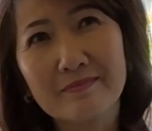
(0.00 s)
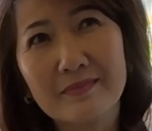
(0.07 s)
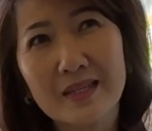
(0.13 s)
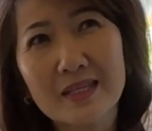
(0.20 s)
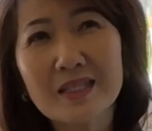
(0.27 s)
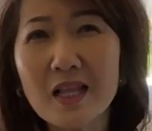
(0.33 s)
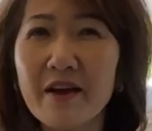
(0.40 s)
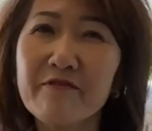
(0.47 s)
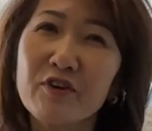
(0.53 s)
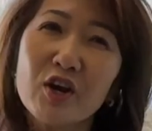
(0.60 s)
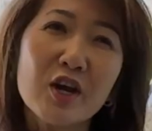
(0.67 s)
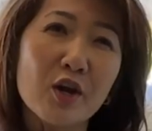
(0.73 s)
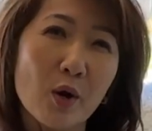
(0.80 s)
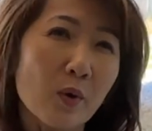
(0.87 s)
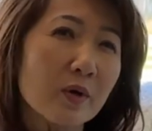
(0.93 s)
It's not
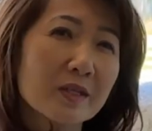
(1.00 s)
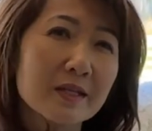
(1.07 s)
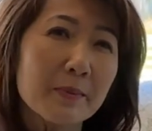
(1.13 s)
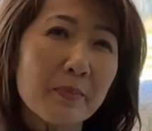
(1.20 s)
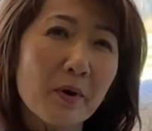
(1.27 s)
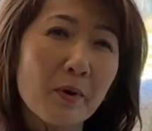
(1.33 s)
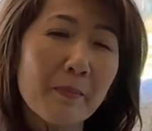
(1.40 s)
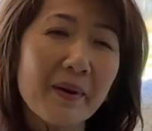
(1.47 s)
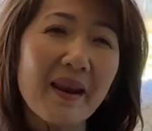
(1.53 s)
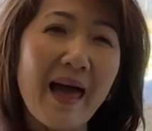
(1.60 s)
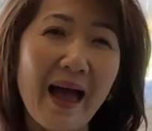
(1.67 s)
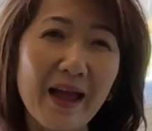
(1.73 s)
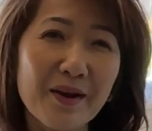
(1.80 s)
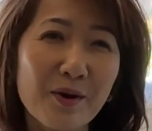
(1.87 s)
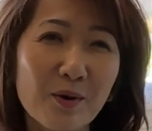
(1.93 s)
very noticeable, but
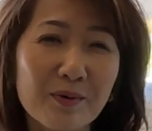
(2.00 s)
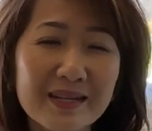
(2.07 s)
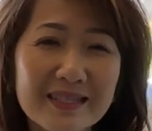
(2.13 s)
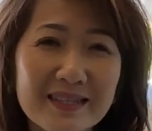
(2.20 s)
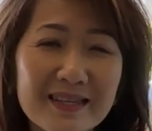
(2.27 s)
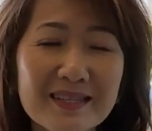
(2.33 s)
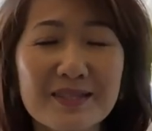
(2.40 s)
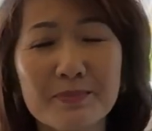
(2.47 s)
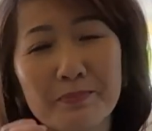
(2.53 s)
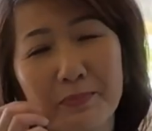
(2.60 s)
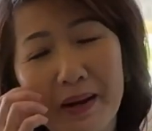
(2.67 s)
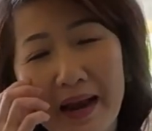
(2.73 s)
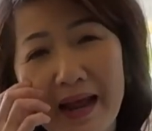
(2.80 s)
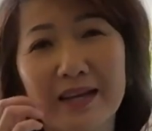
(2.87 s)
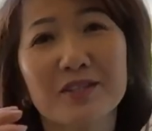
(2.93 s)
I noticed this.
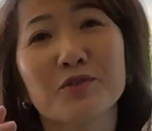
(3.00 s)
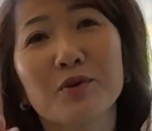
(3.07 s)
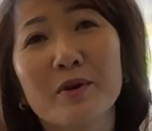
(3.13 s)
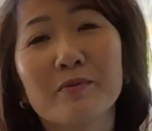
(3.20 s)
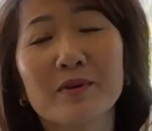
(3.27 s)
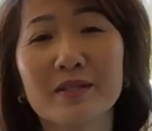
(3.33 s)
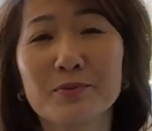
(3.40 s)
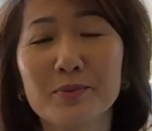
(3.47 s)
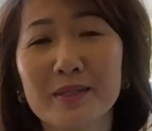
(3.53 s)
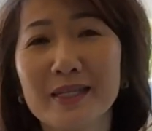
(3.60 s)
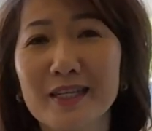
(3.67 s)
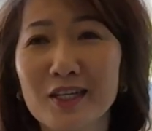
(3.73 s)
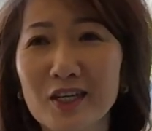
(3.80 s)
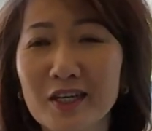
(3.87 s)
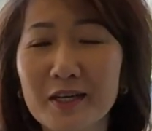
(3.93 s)
But Airstream was really
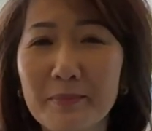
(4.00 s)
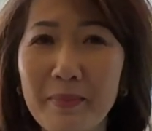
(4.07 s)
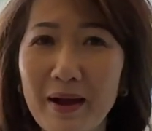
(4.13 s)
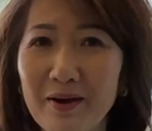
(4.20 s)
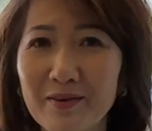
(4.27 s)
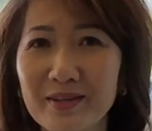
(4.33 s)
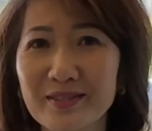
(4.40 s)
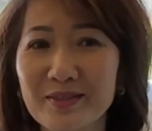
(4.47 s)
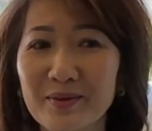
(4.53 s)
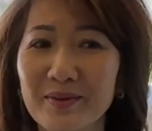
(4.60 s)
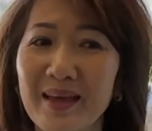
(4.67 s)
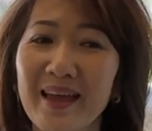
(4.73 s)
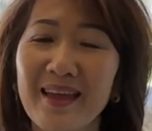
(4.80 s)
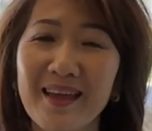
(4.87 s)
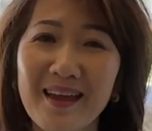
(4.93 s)
good about it, so
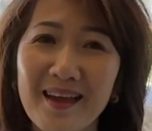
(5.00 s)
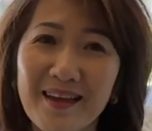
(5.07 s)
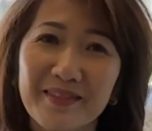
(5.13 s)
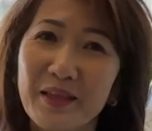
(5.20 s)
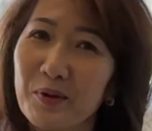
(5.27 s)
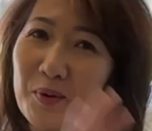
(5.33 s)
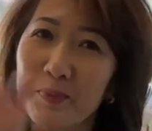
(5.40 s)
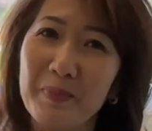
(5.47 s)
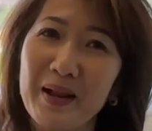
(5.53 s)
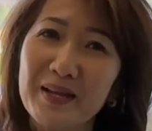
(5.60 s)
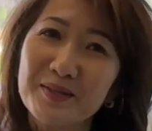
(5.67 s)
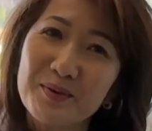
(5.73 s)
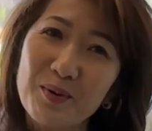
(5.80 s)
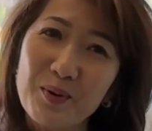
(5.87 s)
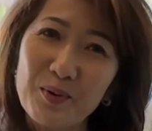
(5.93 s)
they
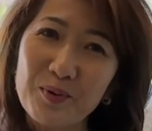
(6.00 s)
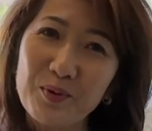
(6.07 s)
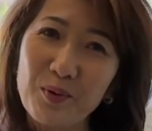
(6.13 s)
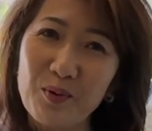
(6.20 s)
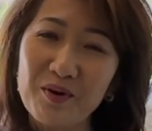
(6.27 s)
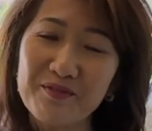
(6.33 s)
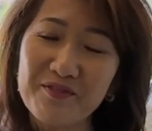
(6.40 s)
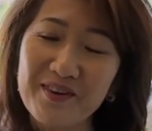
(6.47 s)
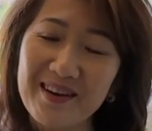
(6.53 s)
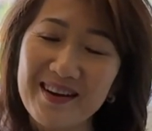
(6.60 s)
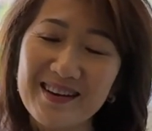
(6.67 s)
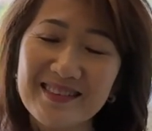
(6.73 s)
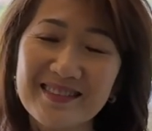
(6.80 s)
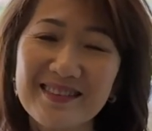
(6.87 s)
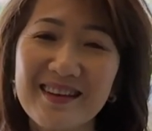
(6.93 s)
replaced the whole door for
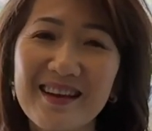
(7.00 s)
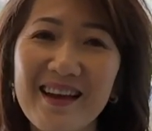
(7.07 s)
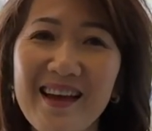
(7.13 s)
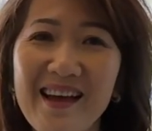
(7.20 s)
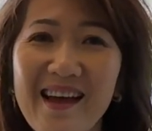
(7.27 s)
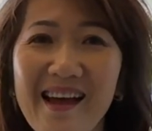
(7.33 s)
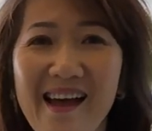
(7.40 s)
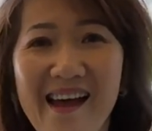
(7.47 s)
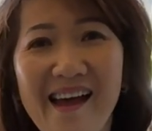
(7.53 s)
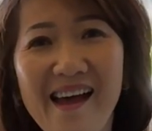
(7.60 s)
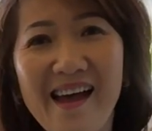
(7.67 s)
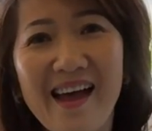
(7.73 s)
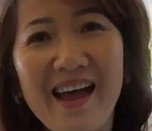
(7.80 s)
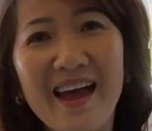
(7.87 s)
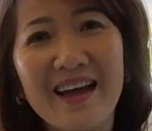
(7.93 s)
us.
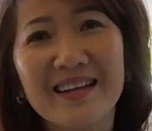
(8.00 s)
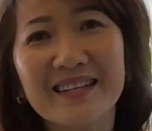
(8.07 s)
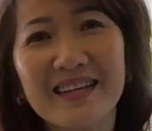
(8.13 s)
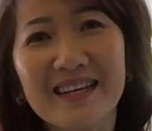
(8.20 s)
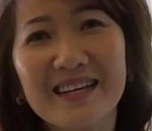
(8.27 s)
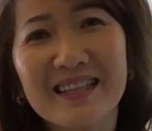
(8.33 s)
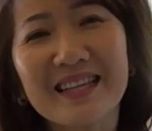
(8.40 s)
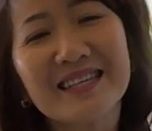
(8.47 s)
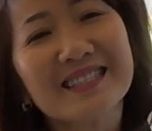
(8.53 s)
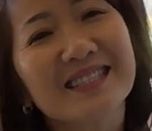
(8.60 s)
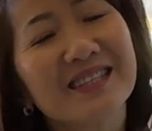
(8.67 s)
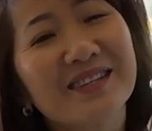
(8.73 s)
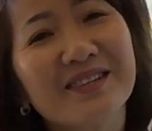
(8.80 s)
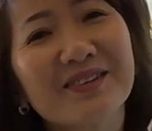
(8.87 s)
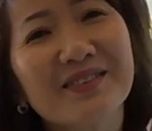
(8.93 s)
And there's
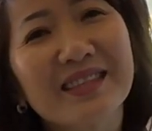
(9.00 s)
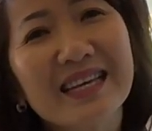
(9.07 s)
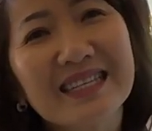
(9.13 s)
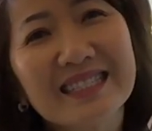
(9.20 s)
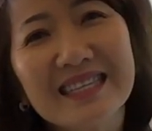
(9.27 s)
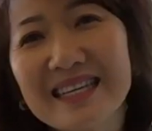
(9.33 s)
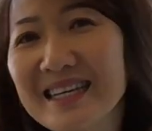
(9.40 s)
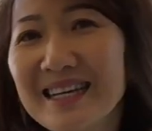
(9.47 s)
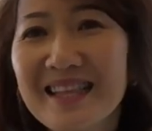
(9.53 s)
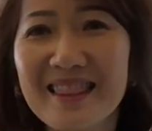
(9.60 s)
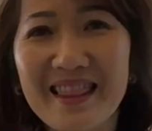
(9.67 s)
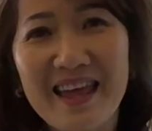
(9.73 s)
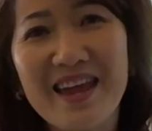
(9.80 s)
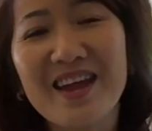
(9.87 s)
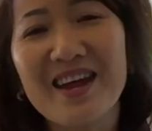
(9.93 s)
little things here and
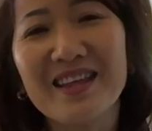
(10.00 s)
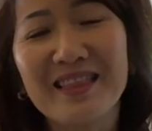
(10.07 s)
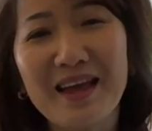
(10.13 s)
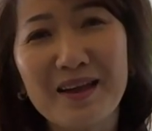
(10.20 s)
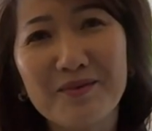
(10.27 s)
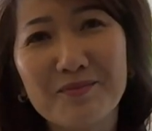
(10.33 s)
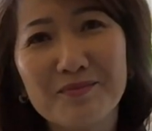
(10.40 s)
there that